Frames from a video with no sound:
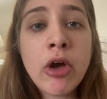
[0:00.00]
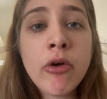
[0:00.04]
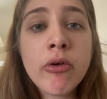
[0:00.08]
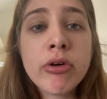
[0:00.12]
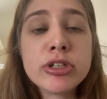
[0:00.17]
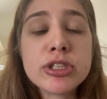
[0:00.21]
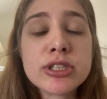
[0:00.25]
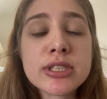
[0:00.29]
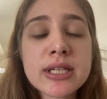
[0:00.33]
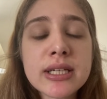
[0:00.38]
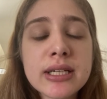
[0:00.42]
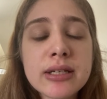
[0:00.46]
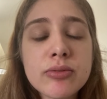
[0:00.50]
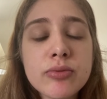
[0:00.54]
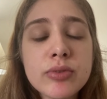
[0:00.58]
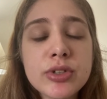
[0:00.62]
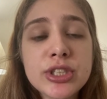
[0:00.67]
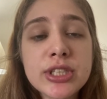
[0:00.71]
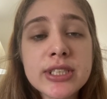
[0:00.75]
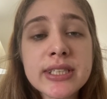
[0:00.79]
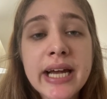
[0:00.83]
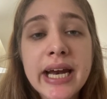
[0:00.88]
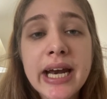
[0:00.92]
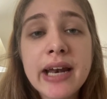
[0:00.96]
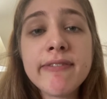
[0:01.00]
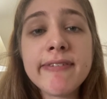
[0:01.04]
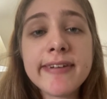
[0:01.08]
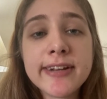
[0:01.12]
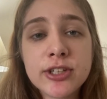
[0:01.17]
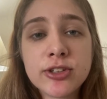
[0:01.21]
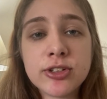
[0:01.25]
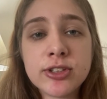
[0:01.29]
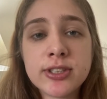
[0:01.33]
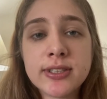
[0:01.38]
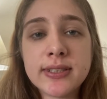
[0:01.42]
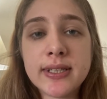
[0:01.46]
which is kind of
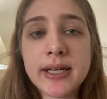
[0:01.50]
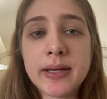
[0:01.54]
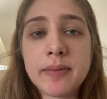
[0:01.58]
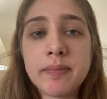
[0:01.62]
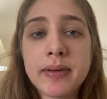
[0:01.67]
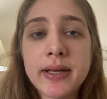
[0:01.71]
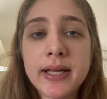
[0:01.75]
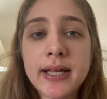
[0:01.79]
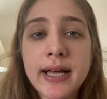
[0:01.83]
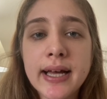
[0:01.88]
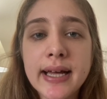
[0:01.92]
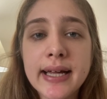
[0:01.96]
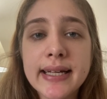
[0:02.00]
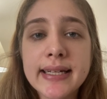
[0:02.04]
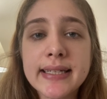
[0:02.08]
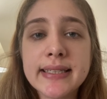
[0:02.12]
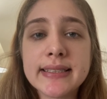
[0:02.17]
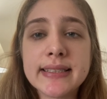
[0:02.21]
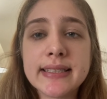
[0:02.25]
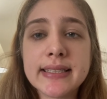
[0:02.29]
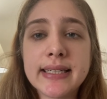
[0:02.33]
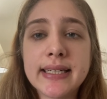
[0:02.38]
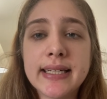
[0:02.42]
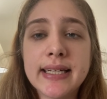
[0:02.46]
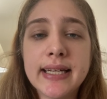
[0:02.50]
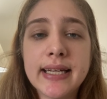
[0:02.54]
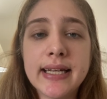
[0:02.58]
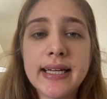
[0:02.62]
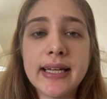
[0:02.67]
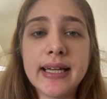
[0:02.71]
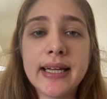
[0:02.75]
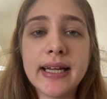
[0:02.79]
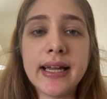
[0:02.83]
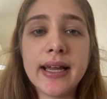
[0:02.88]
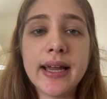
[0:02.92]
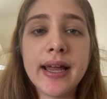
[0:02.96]
interesting because
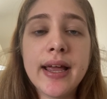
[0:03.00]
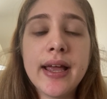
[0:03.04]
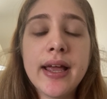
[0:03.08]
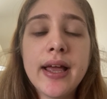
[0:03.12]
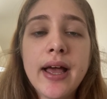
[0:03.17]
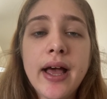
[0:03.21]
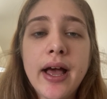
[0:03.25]
he